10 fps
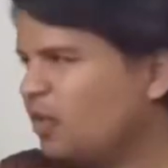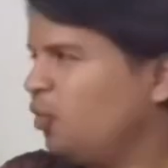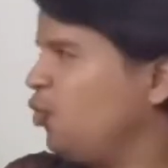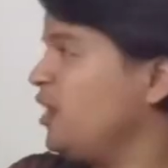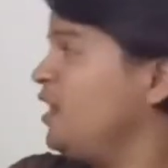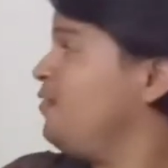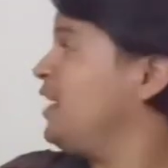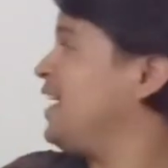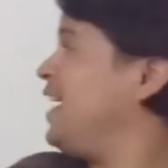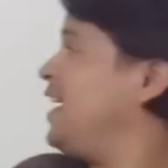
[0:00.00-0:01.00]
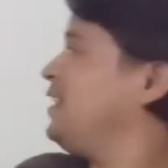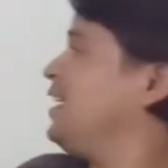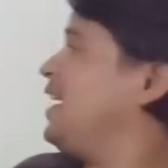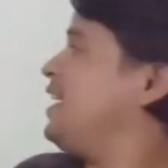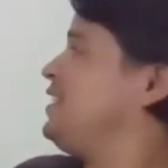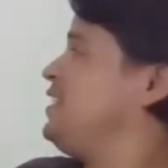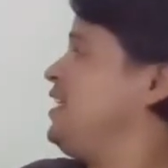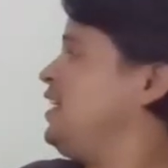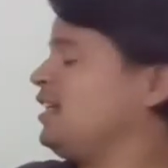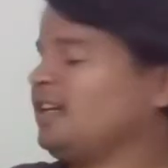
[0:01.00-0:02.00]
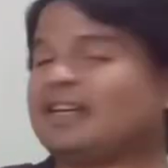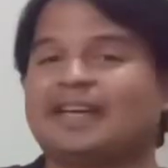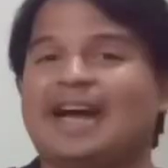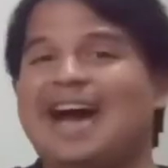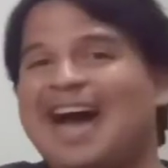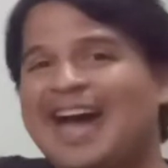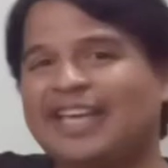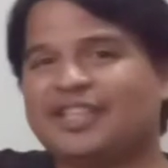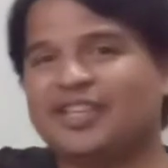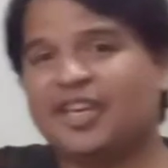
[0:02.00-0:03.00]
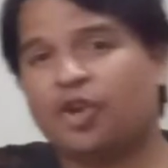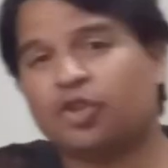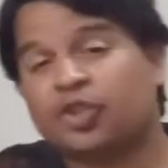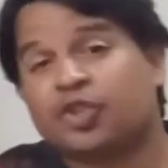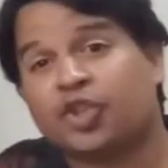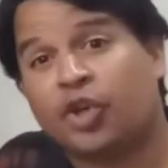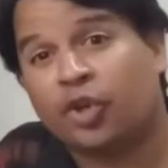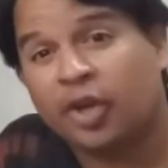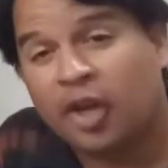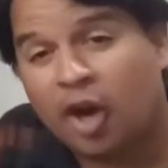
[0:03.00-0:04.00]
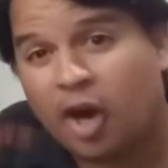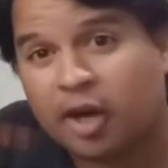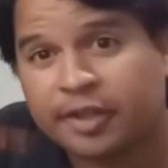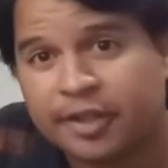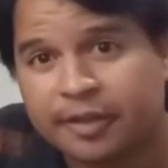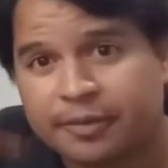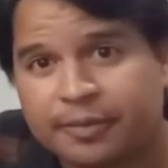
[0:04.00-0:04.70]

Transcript: We even get a D, a high D on the 3rd octave.